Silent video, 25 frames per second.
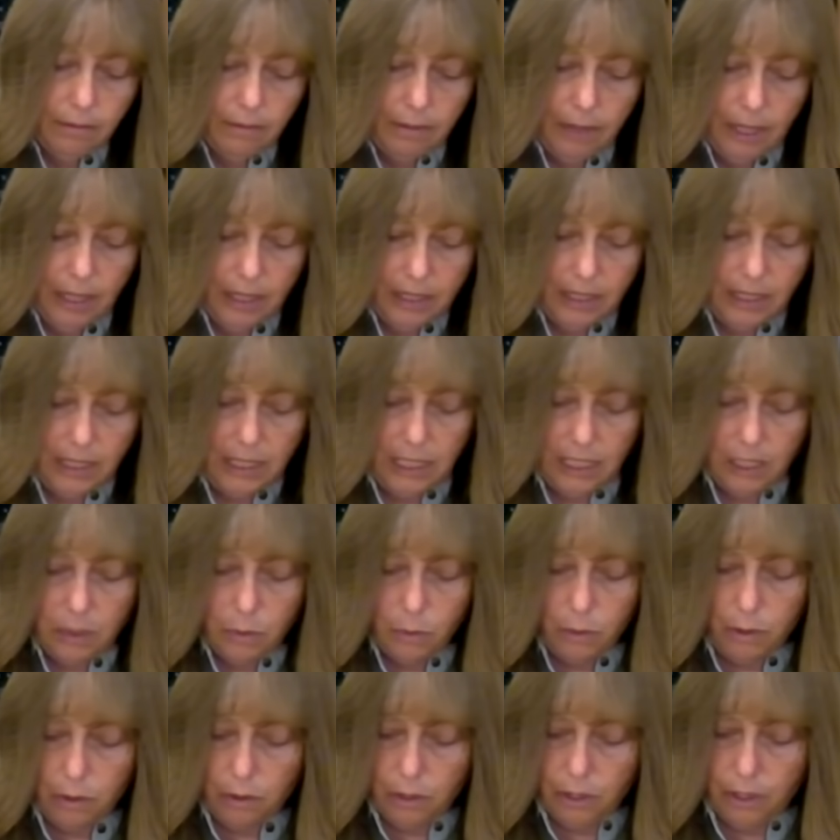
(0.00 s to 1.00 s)
like I said,
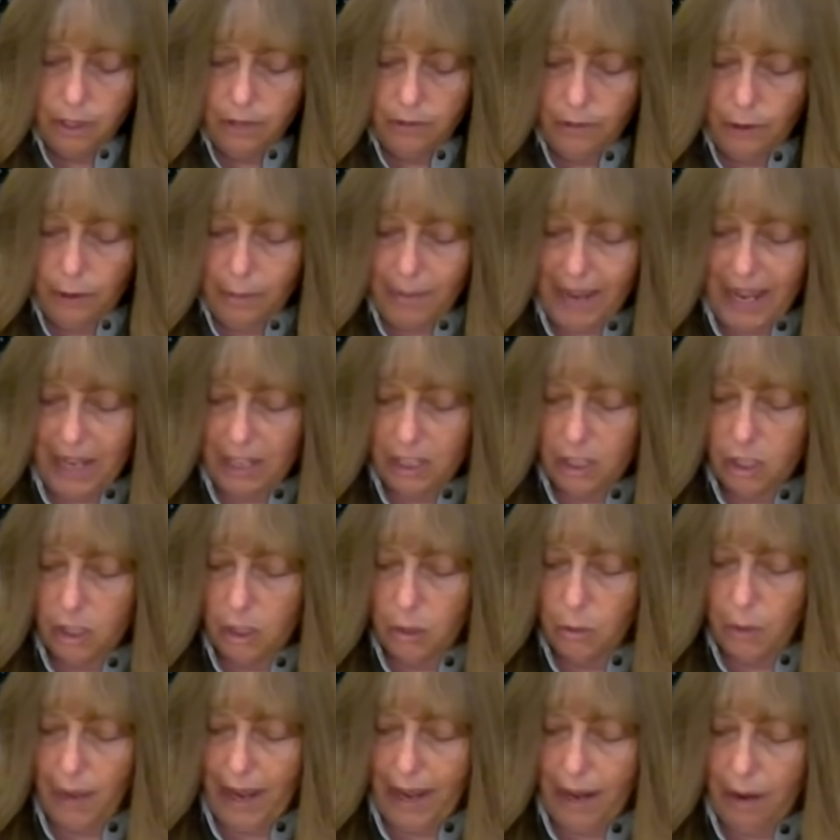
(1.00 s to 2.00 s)
this one will cook for about
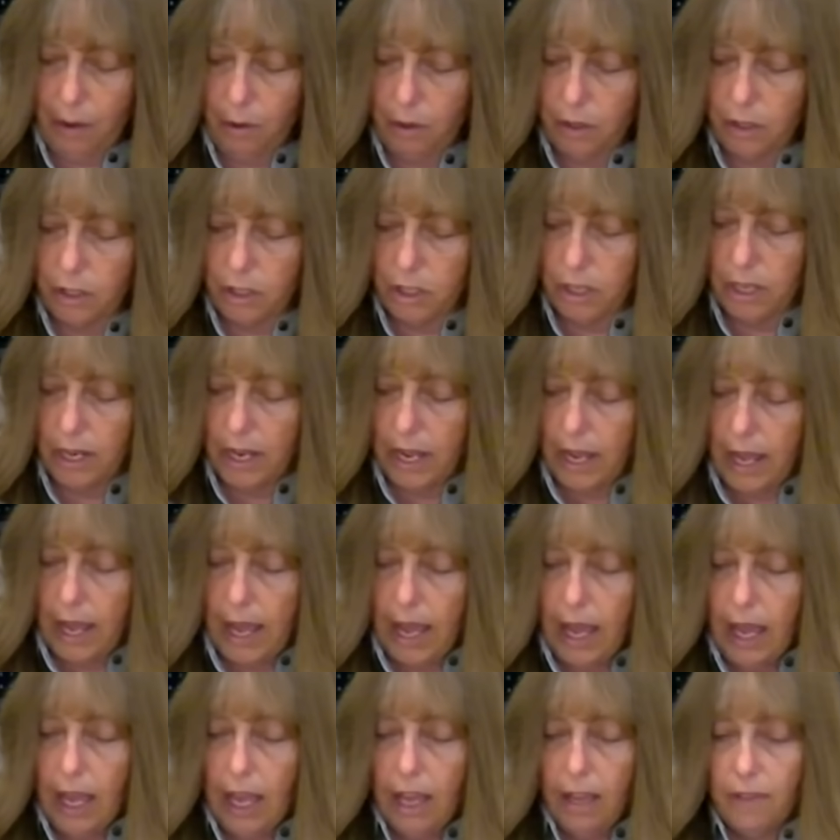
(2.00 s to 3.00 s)
2 hours.
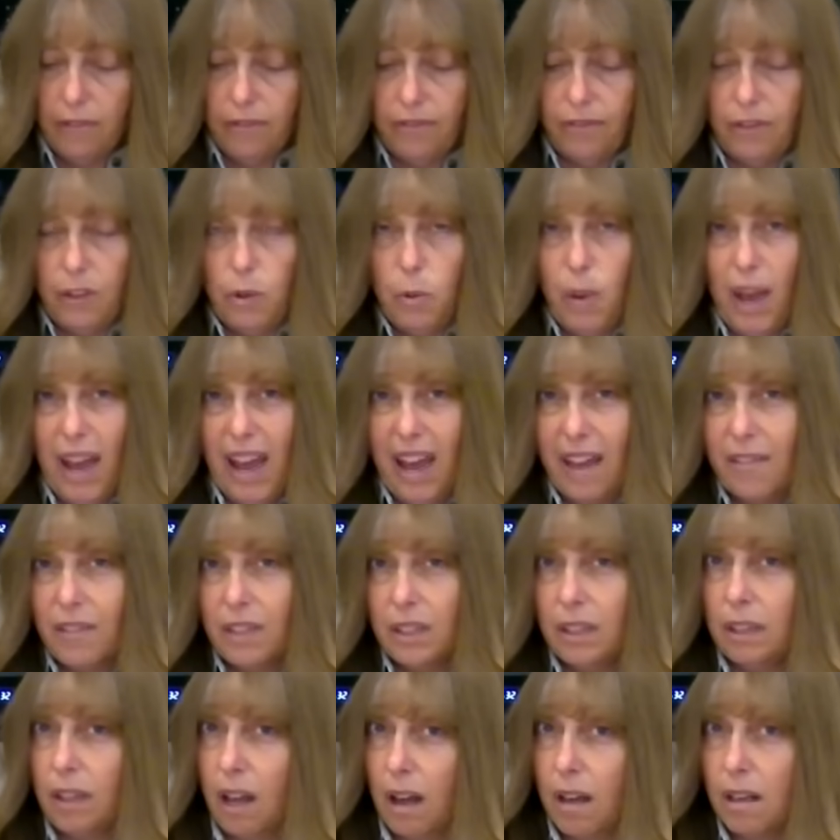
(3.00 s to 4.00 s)
If you have
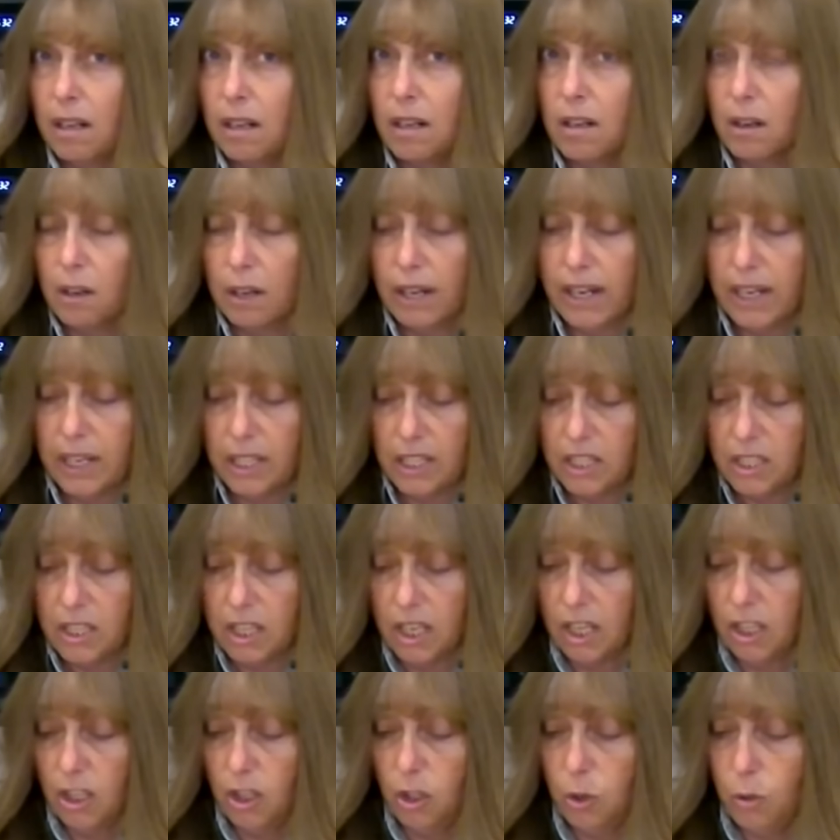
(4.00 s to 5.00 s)
a lot of
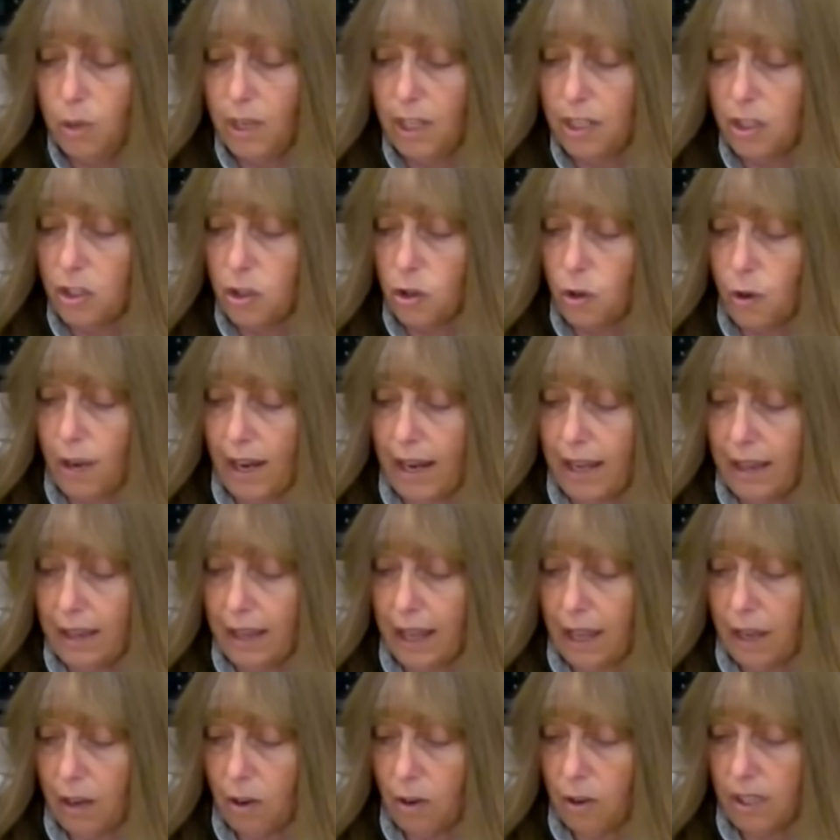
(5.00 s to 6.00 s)
grease, you can drain
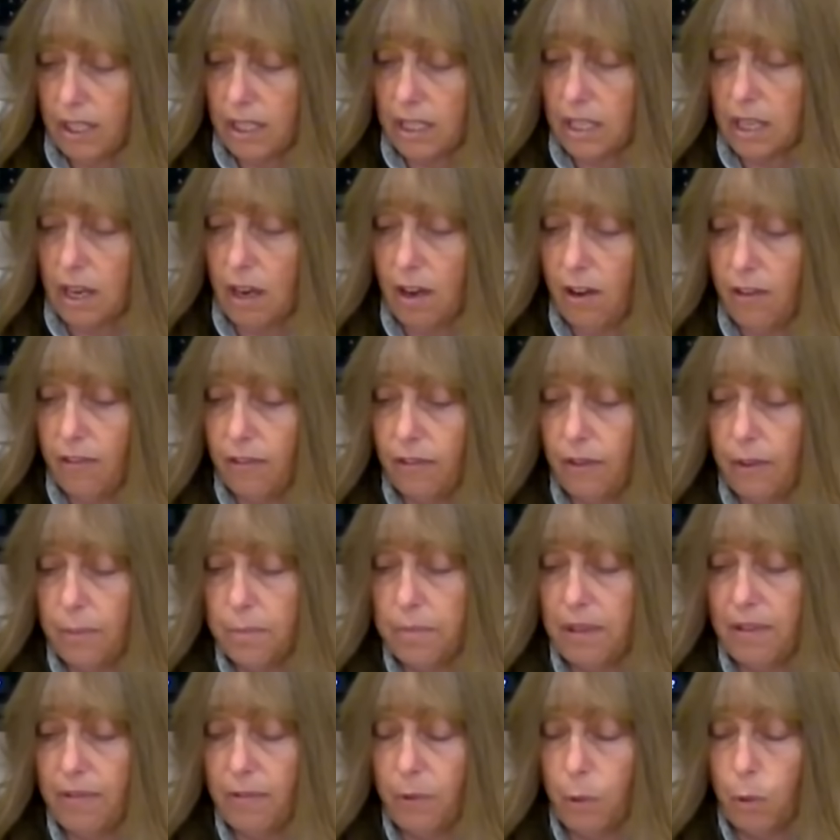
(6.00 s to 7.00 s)
that grease off
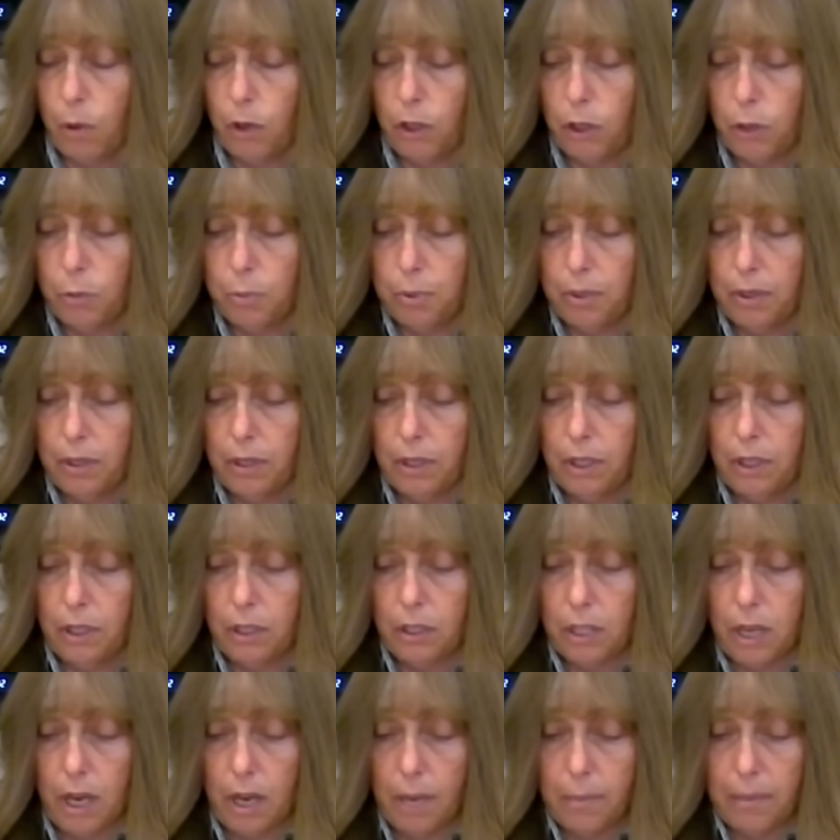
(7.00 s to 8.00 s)
before you put
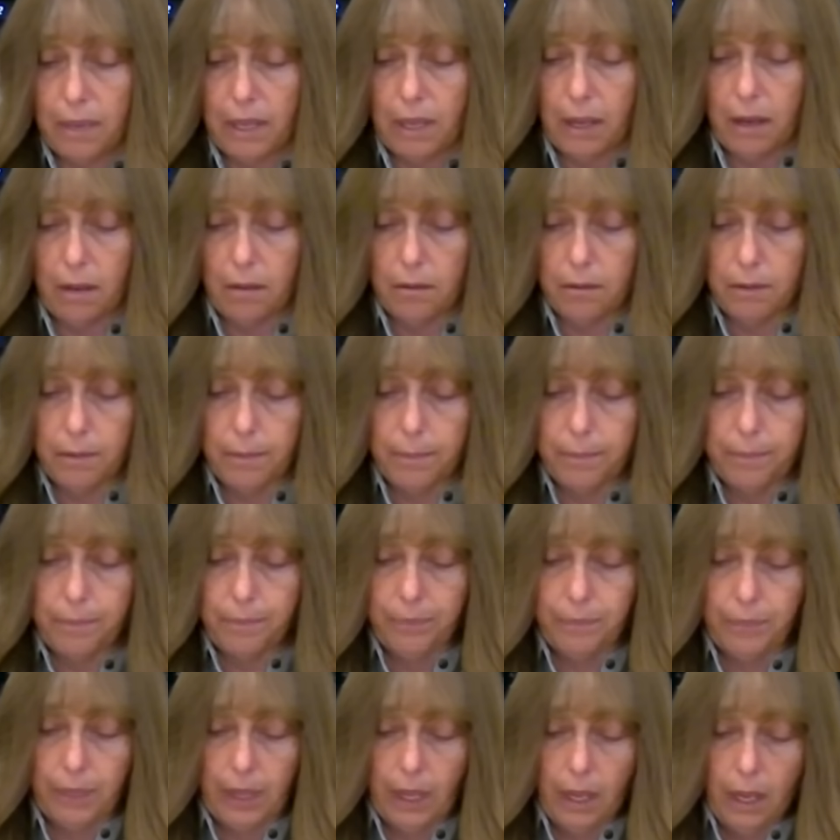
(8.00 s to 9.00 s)
your topping on.
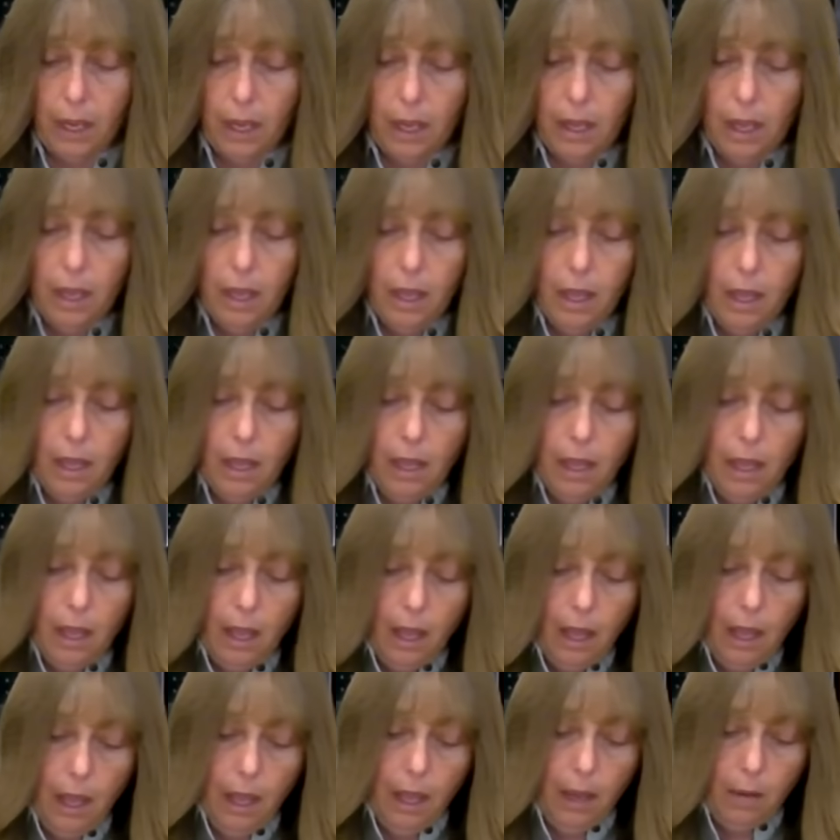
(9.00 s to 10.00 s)

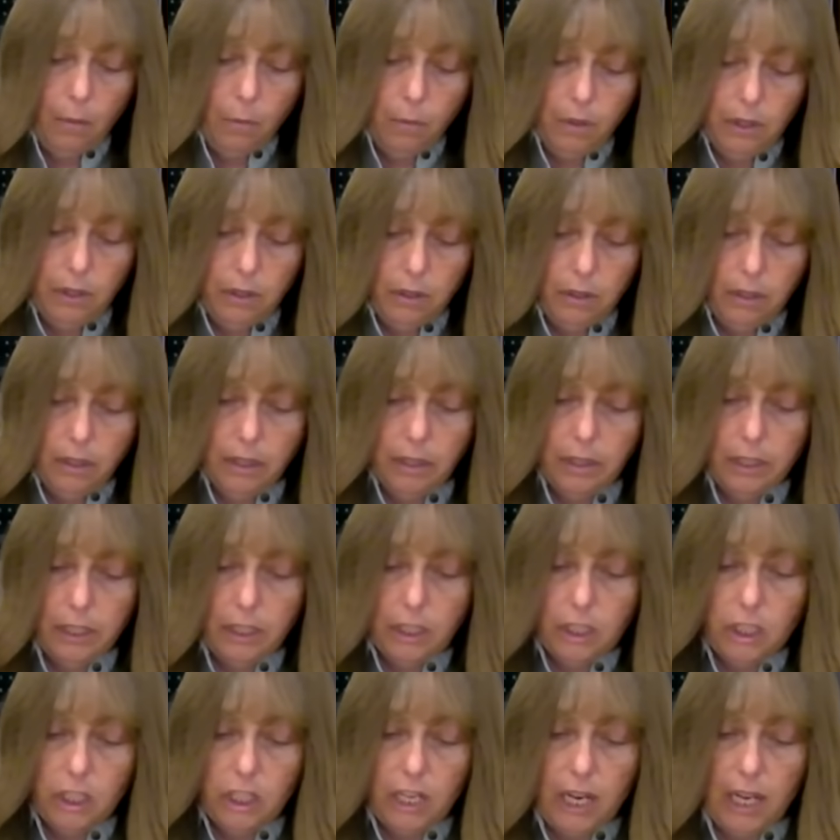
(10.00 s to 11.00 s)
And we'll
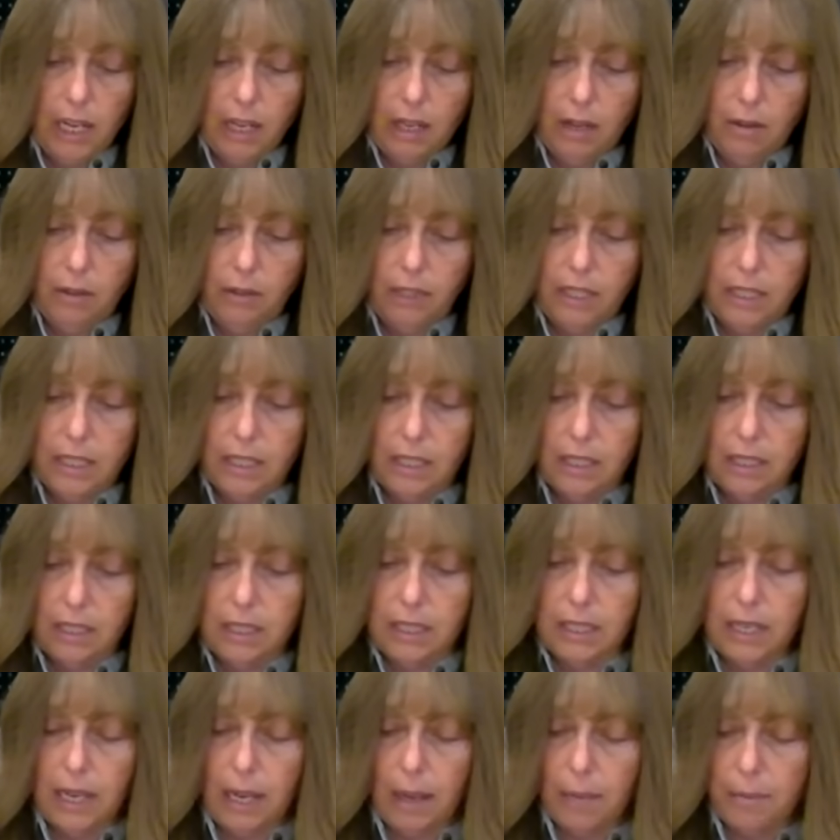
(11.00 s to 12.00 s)
check on this
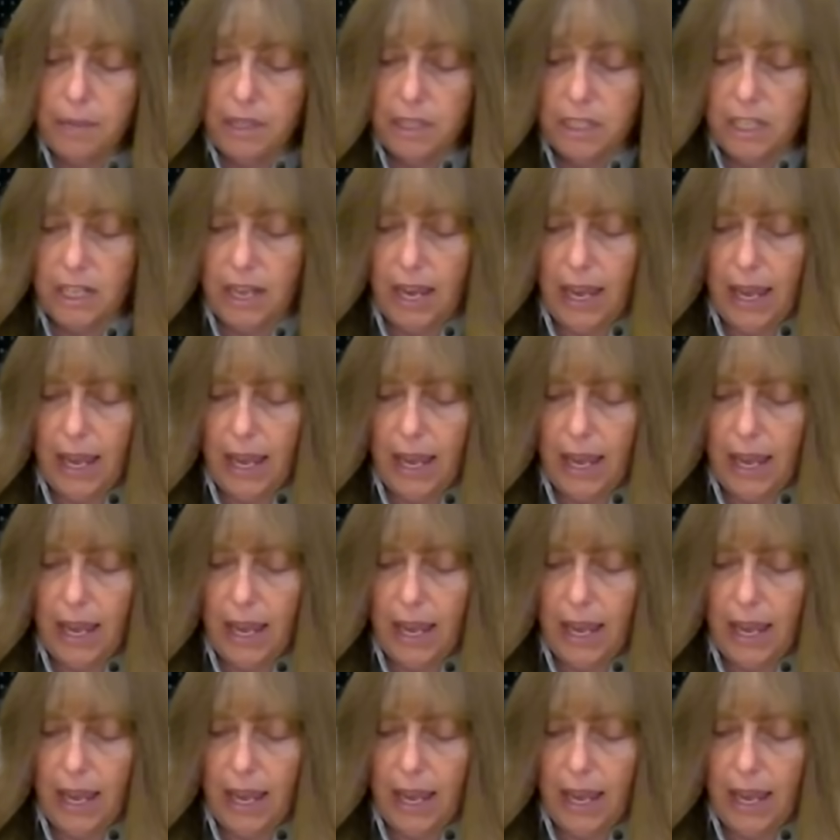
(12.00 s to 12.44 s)
and see how much it